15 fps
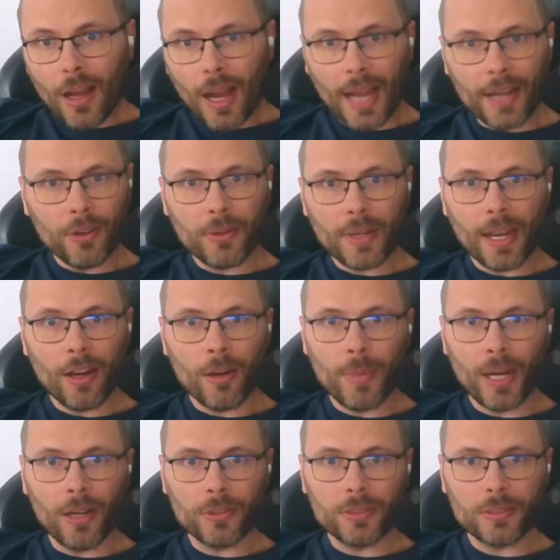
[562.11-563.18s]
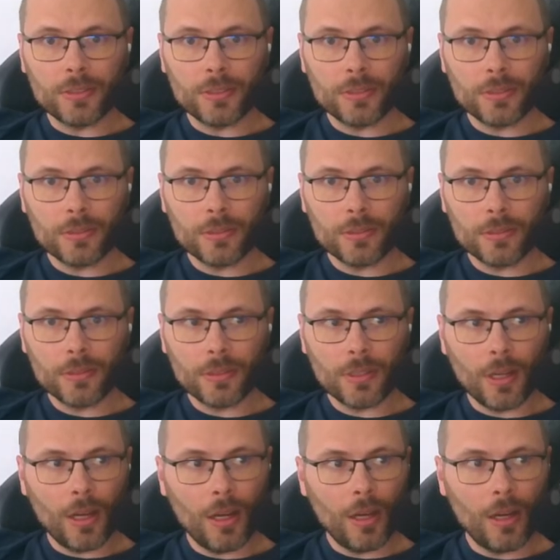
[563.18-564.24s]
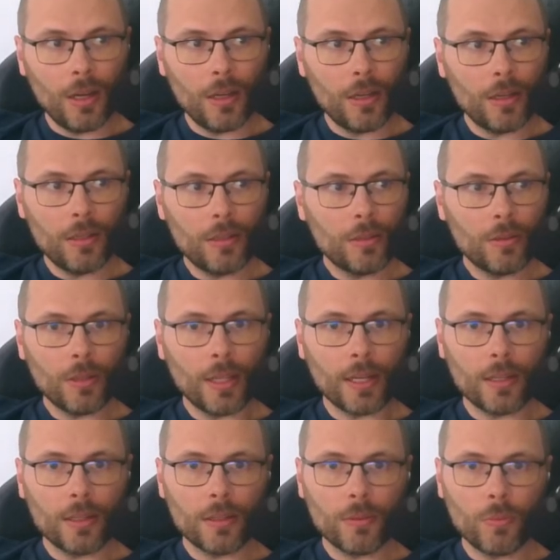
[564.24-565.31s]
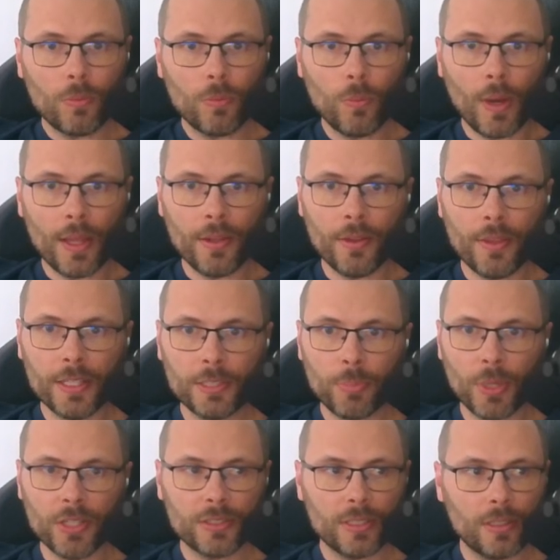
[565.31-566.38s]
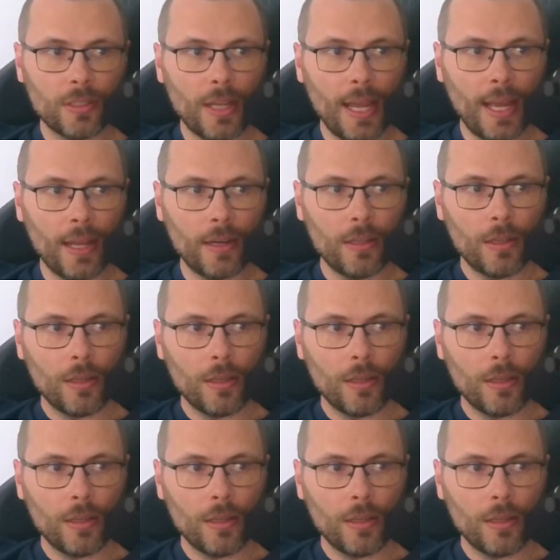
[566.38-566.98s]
I don't care about like whether this person had